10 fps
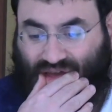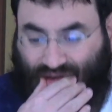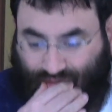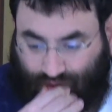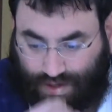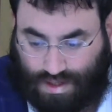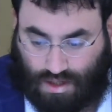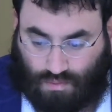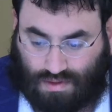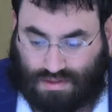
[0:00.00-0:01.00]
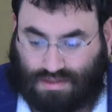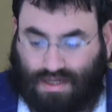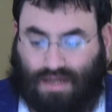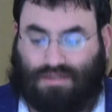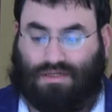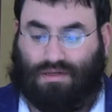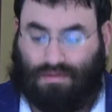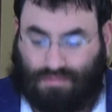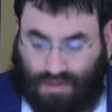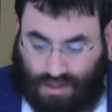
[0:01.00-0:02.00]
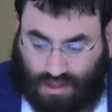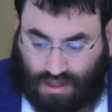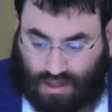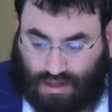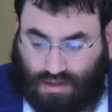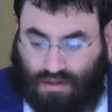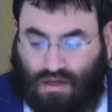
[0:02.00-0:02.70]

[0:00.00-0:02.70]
What's this concept? We